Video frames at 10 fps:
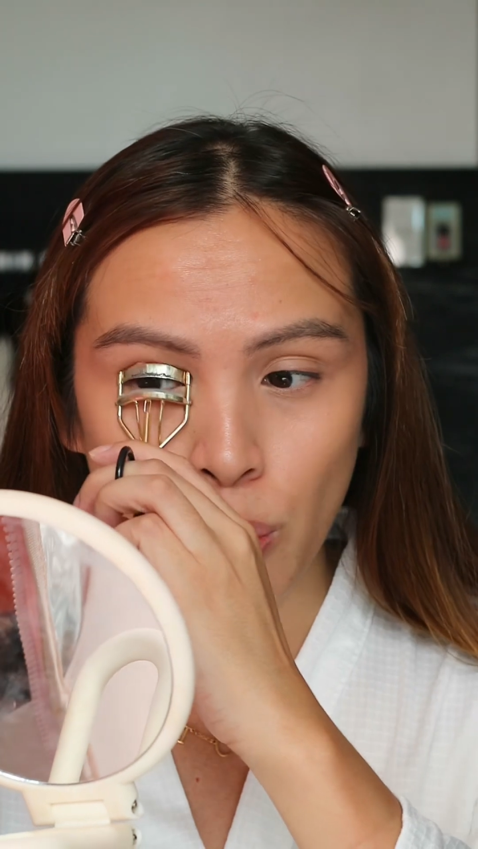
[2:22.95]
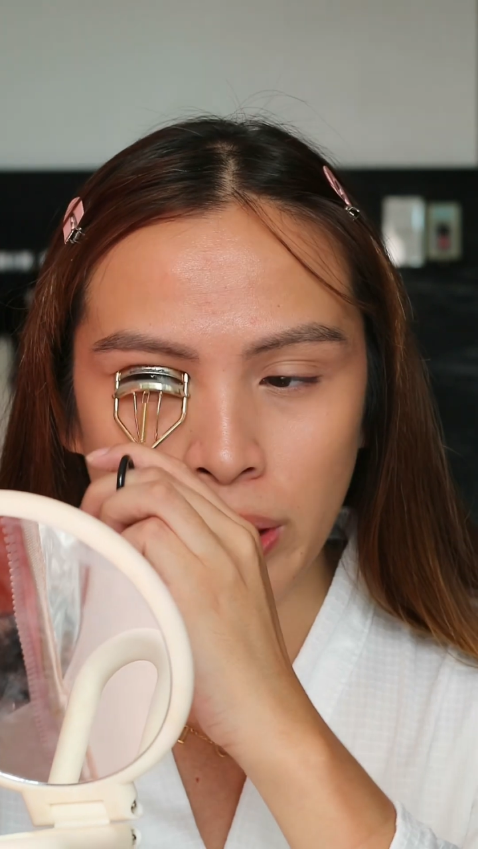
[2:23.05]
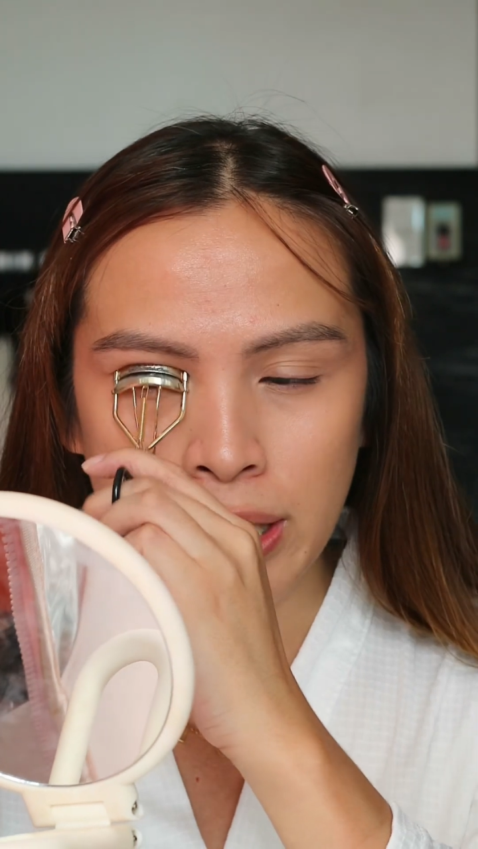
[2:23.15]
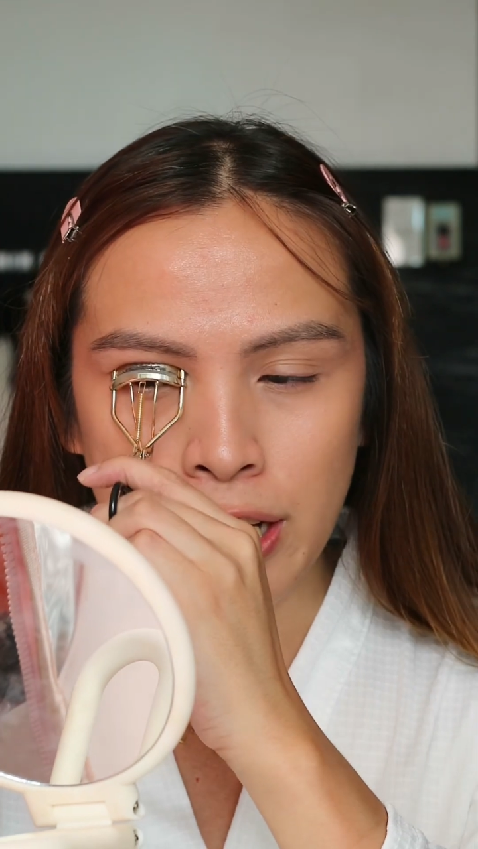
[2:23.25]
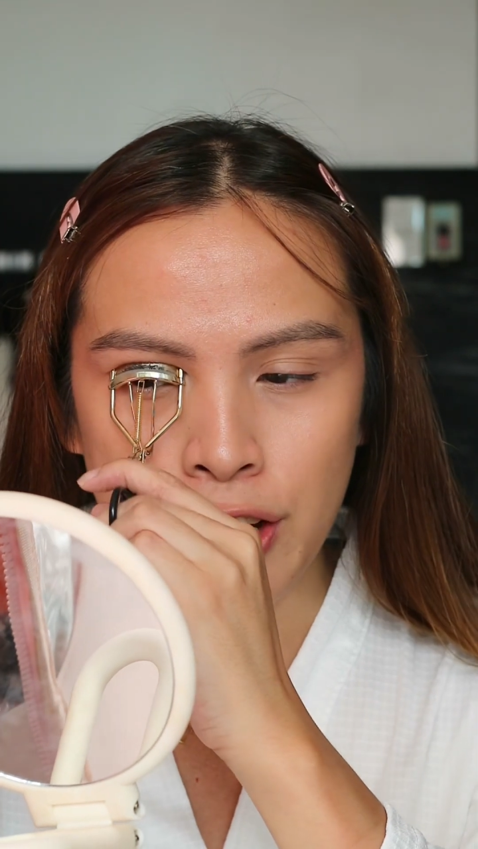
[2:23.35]

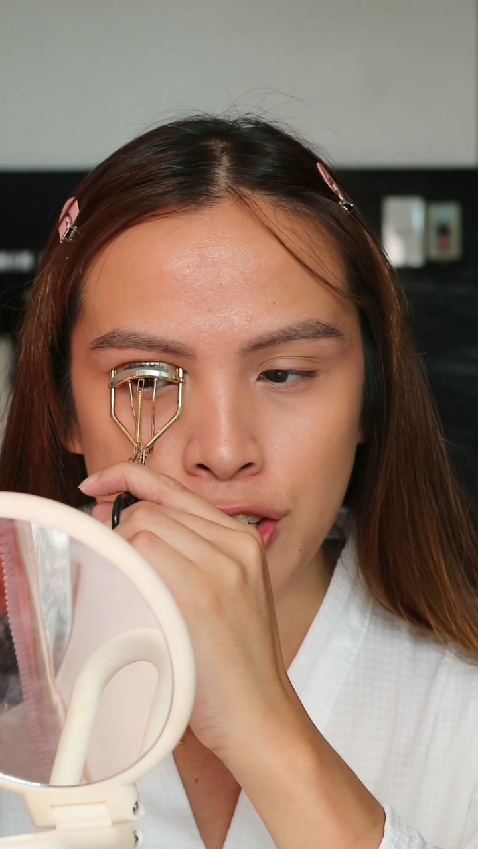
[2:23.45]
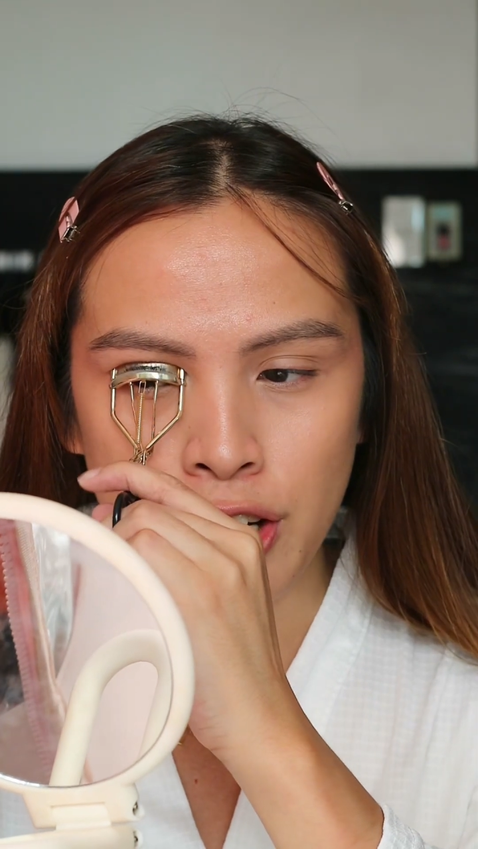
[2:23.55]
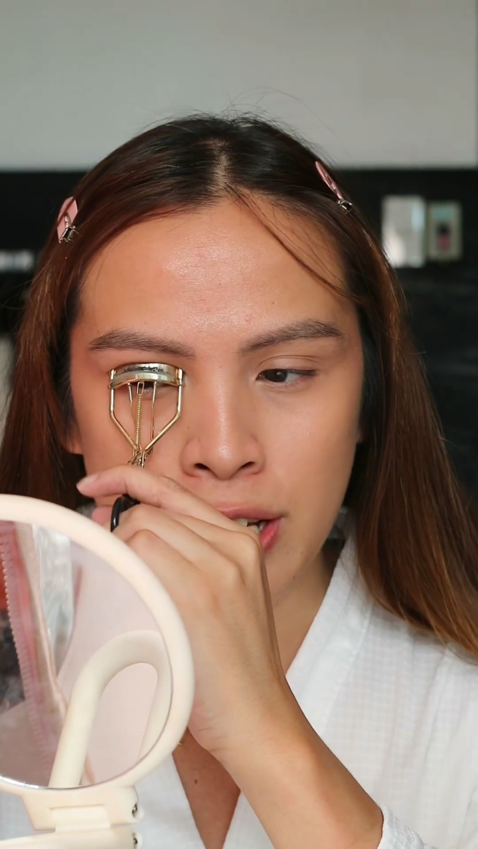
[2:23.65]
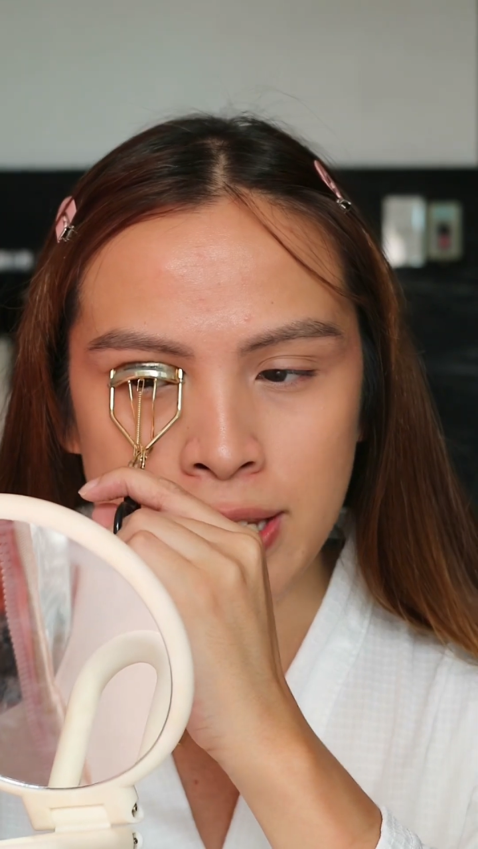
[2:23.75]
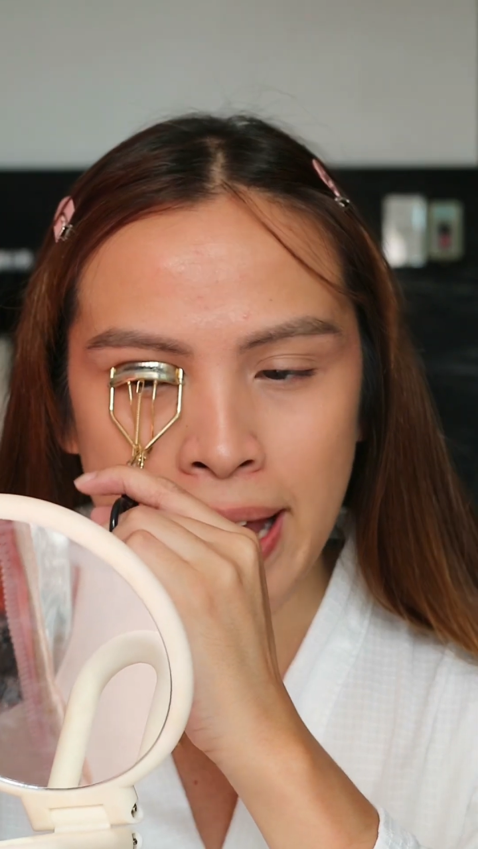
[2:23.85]
or
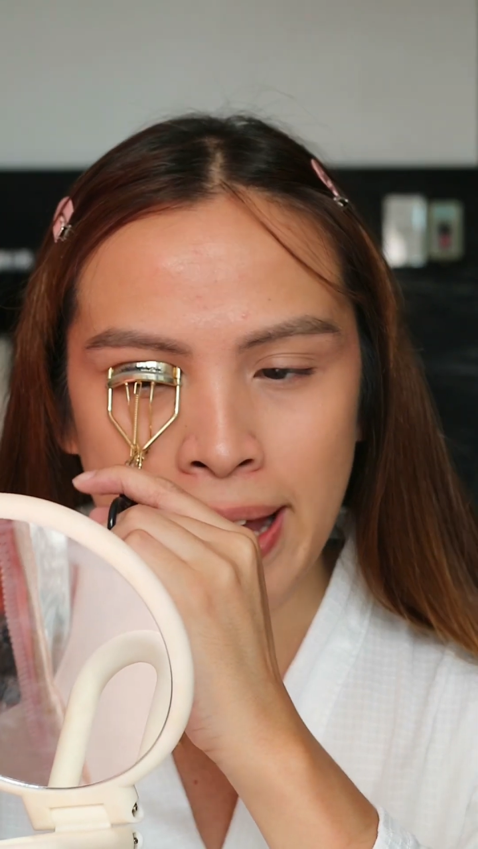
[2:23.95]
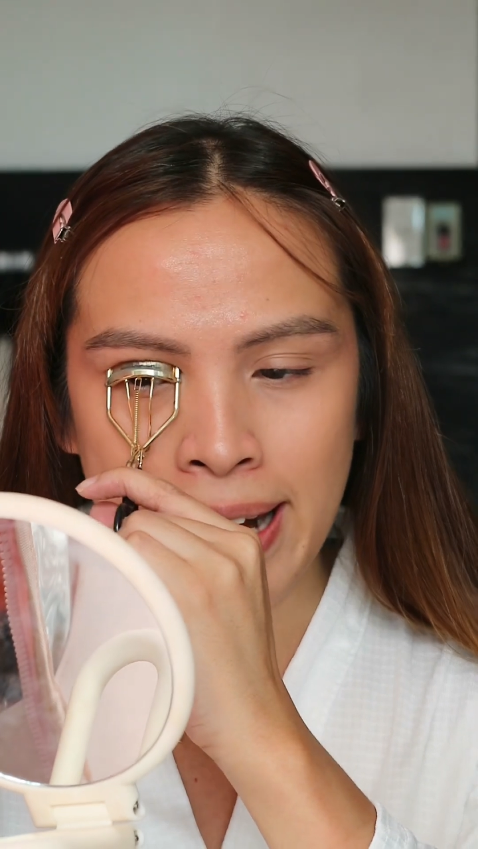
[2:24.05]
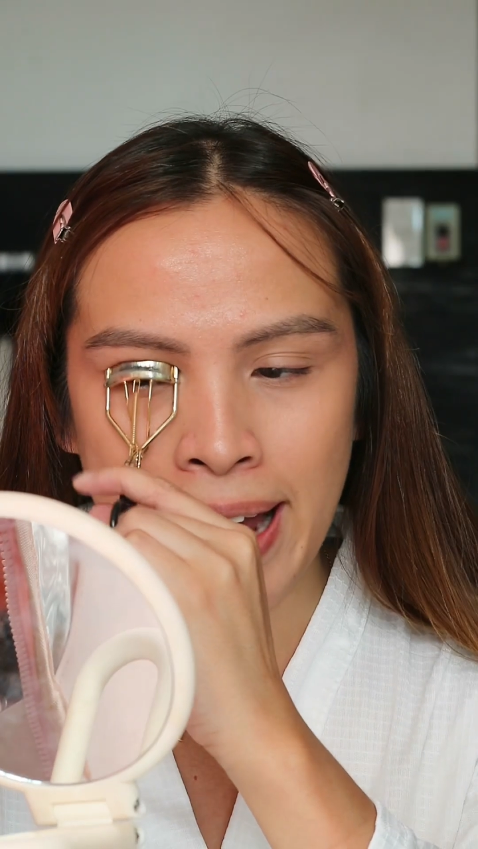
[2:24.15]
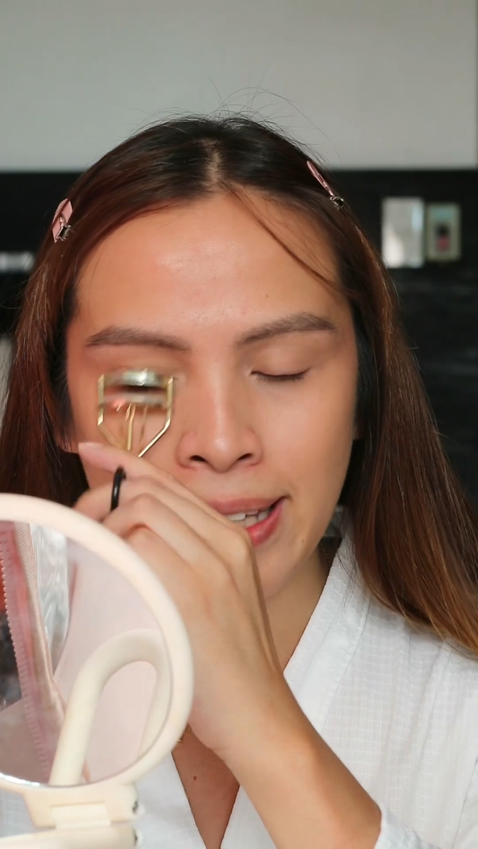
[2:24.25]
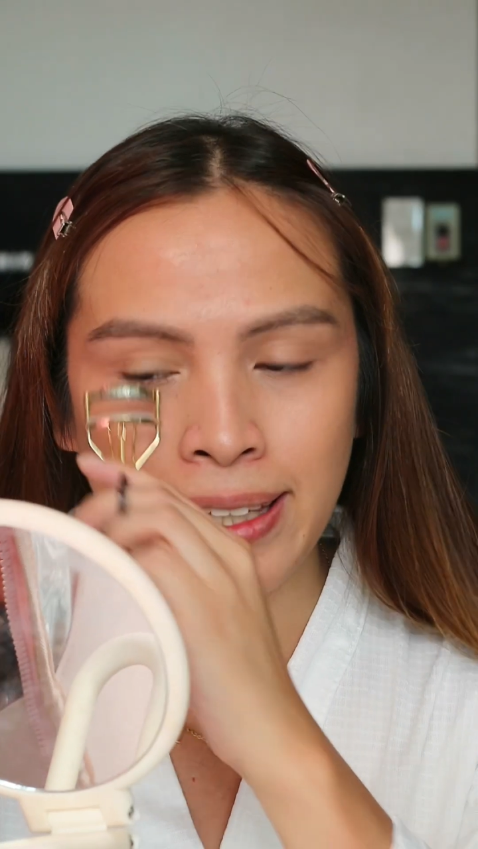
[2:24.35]
delicious and I